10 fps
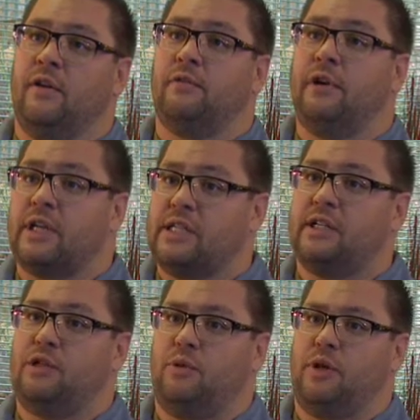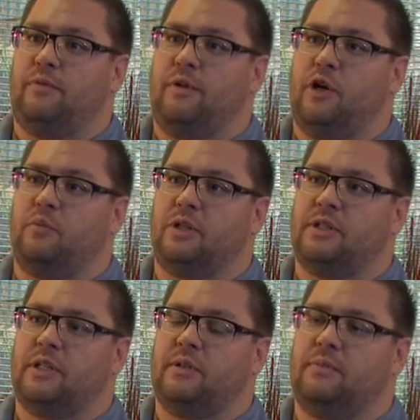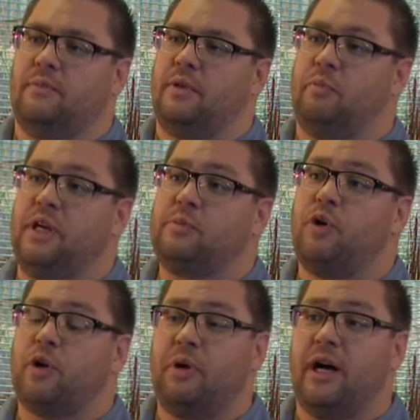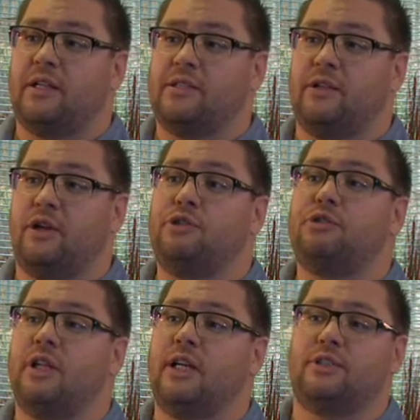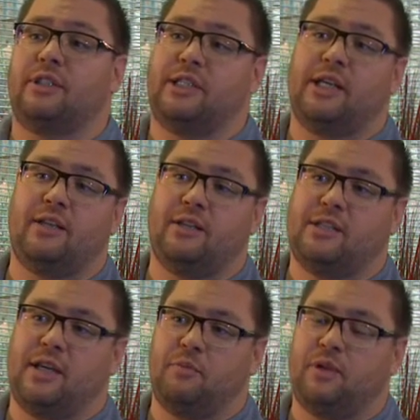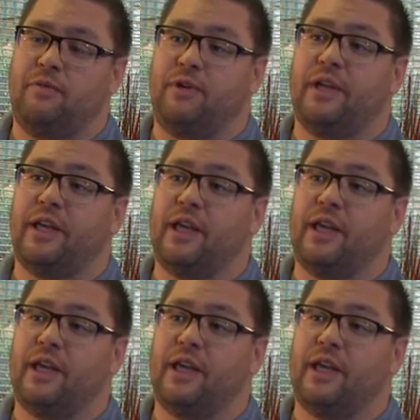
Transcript: Very exciting work environments. The best part about it is that no 2 days are exactly the same. Every day